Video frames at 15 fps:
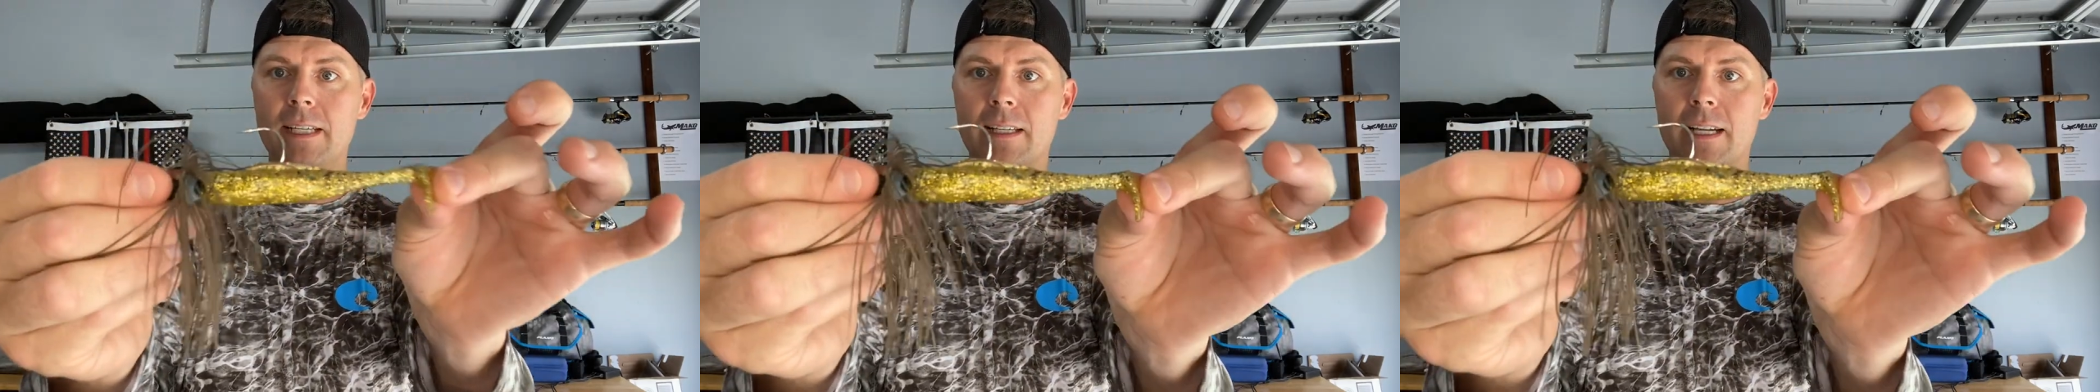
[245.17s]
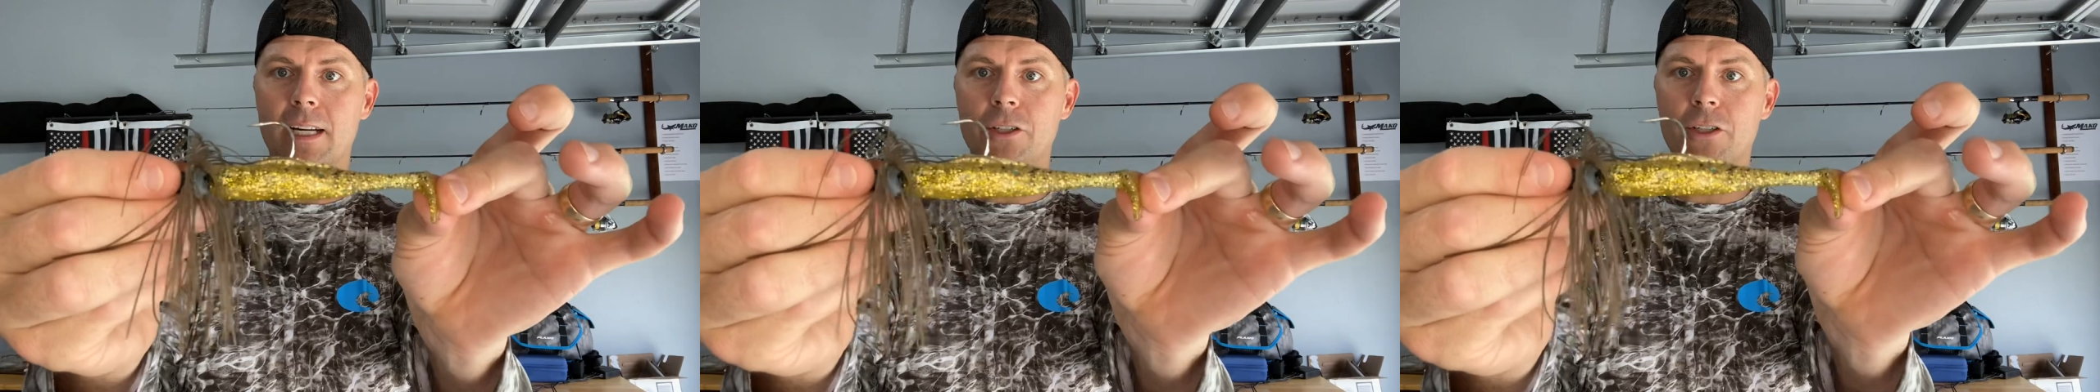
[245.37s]

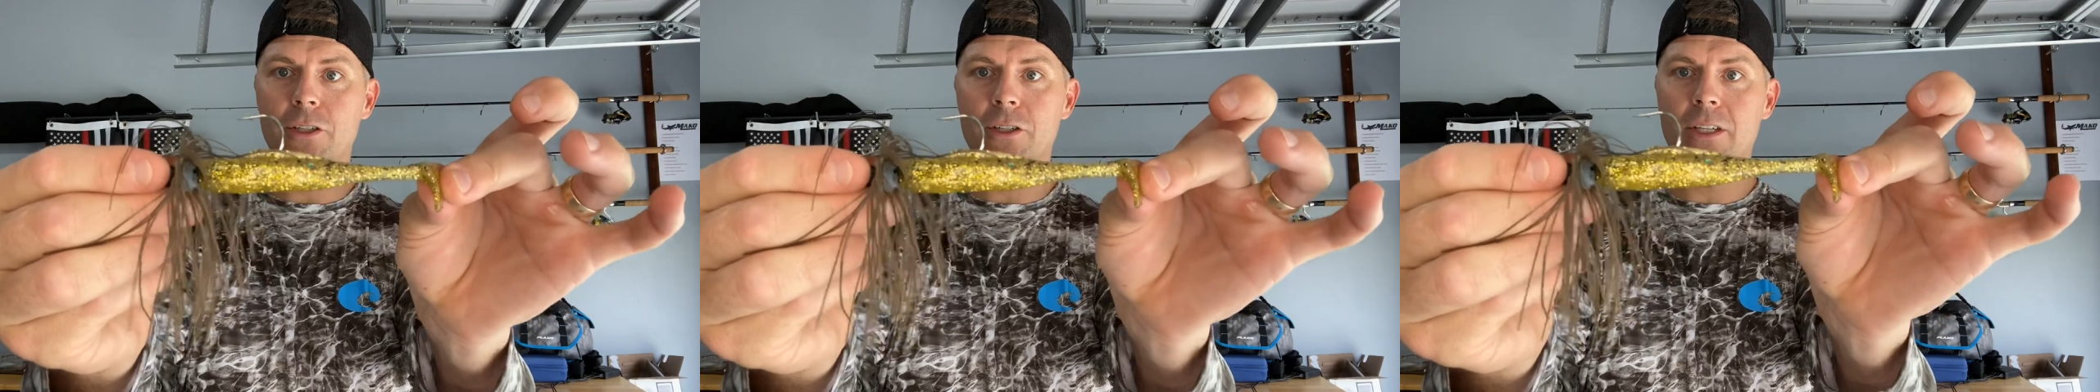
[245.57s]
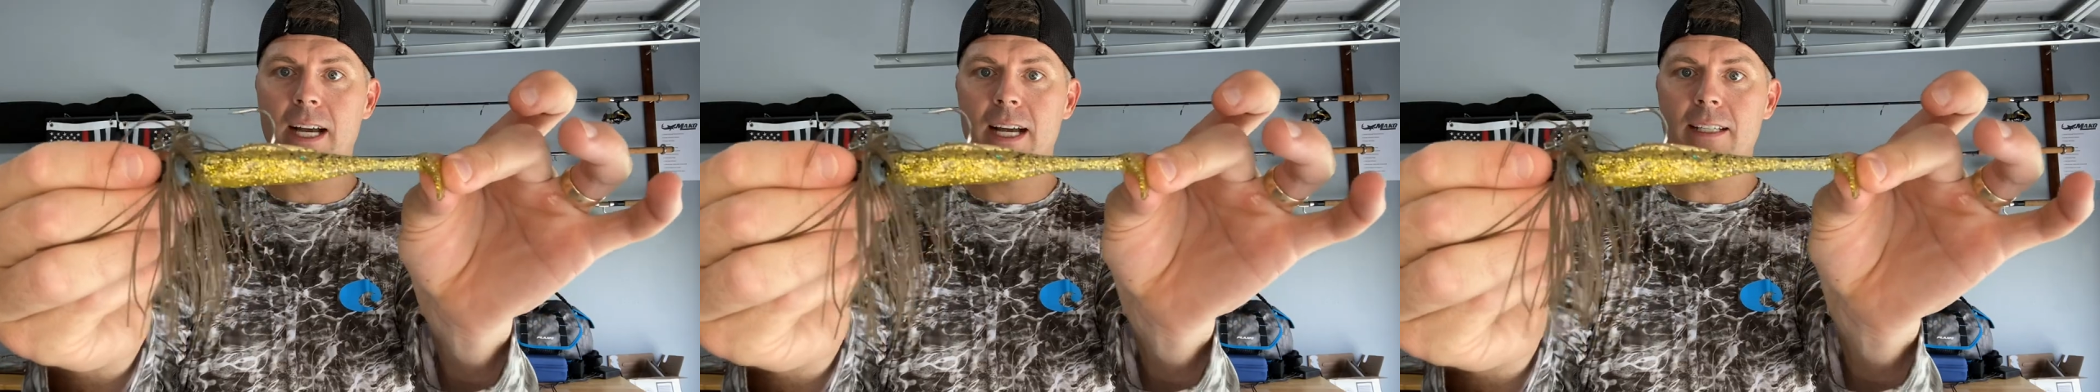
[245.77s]
that I
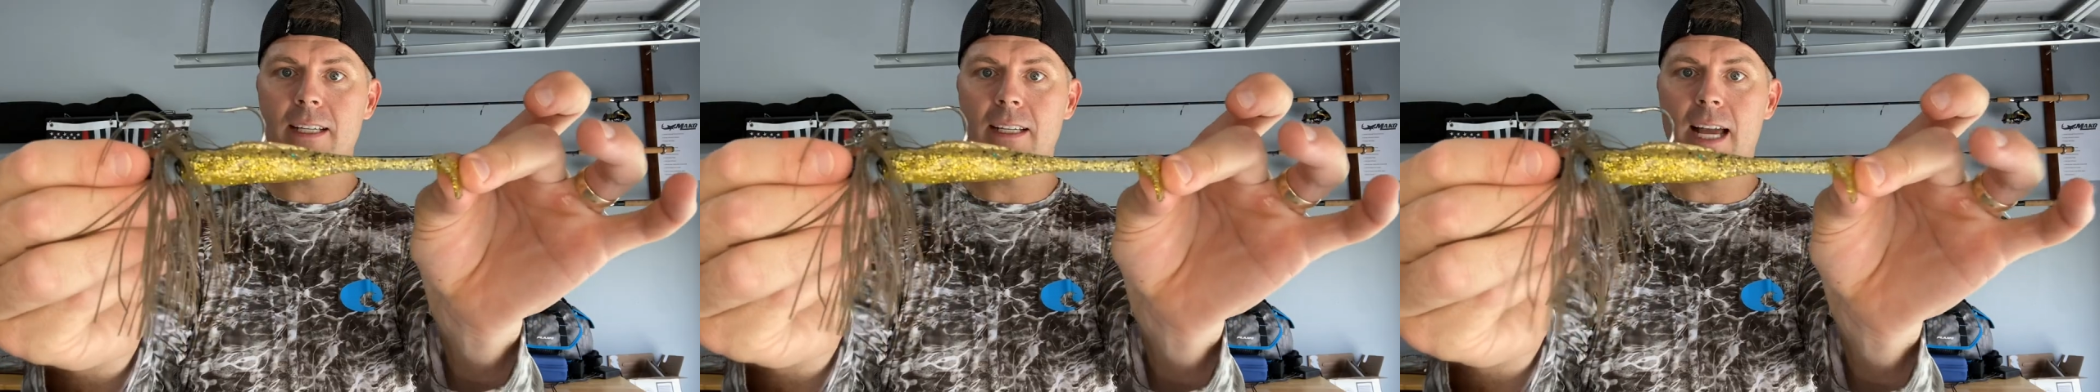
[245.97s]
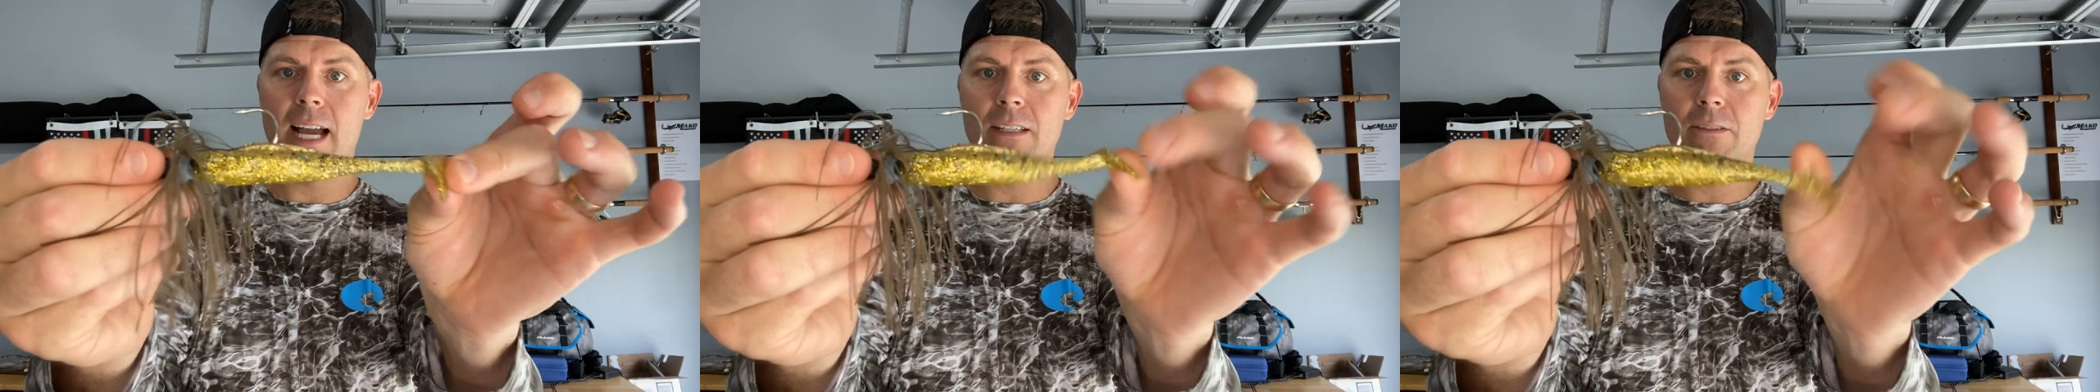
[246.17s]
showed you guys in
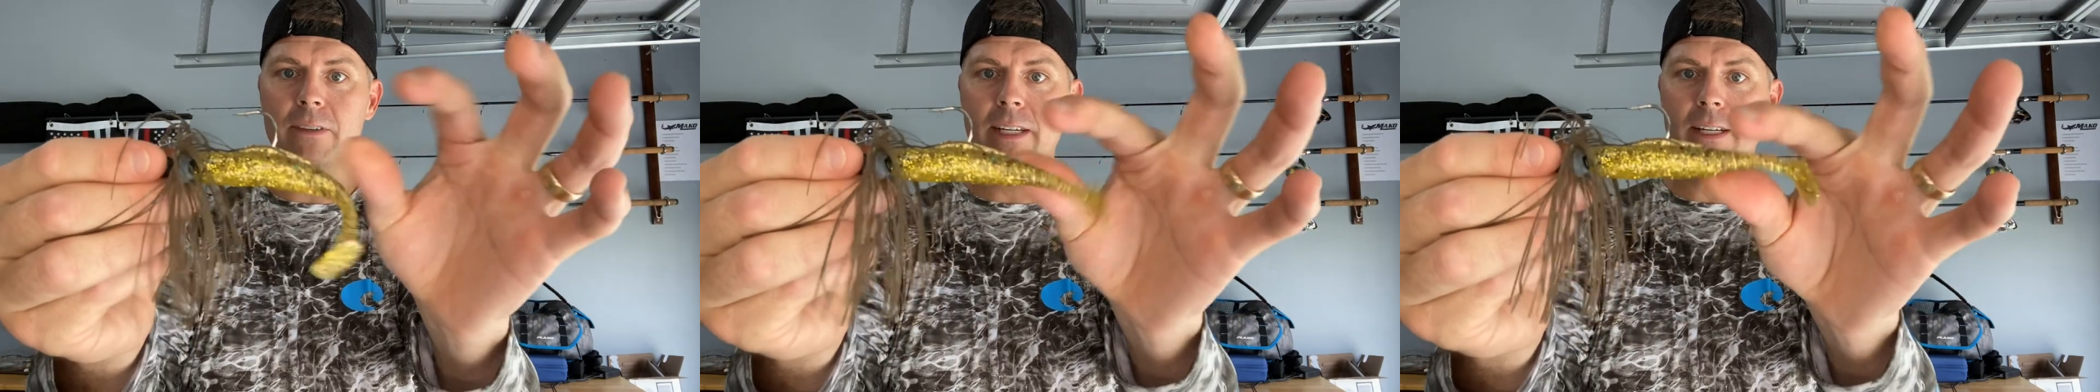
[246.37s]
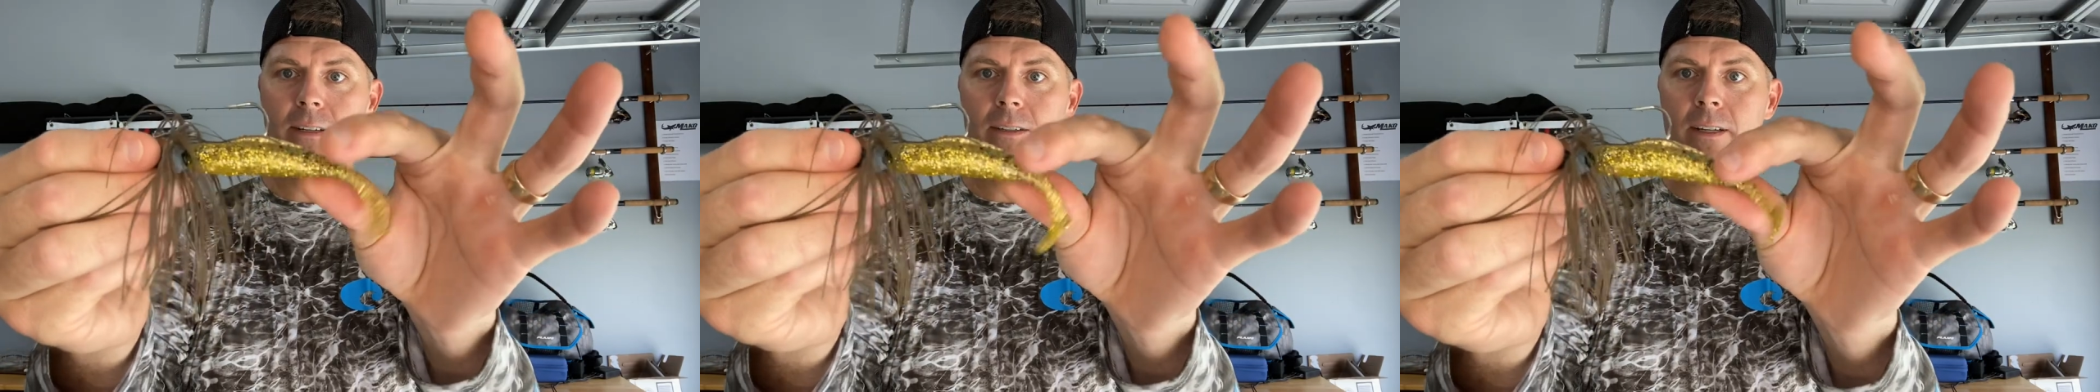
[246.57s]
the last
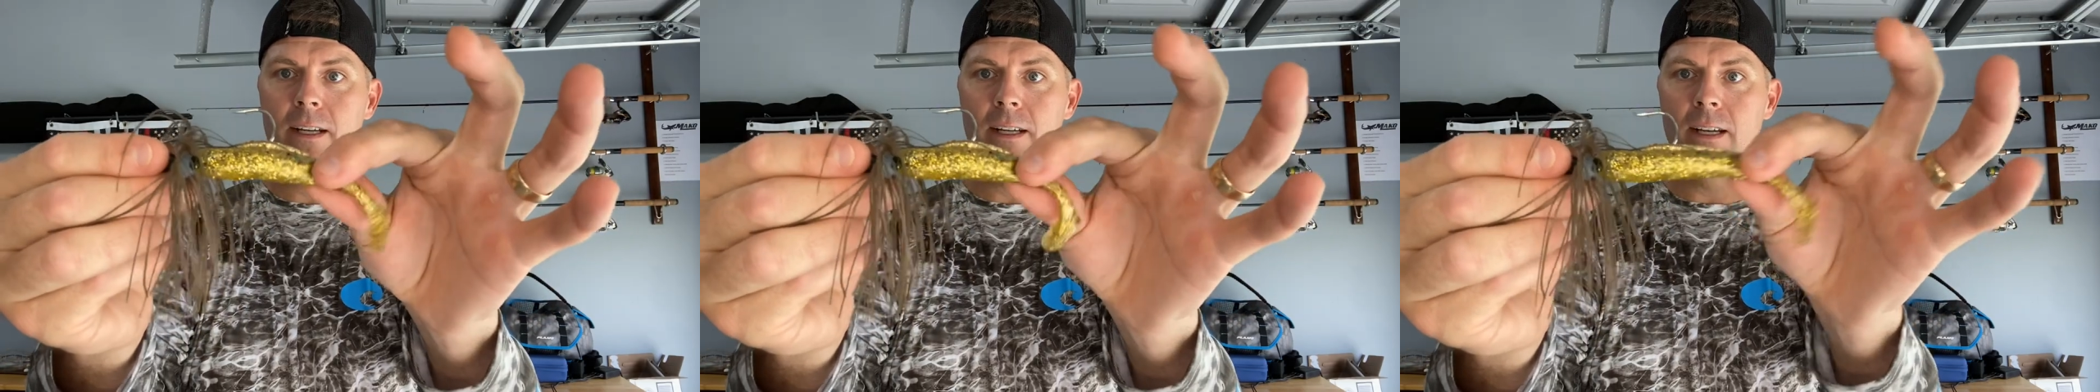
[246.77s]
video.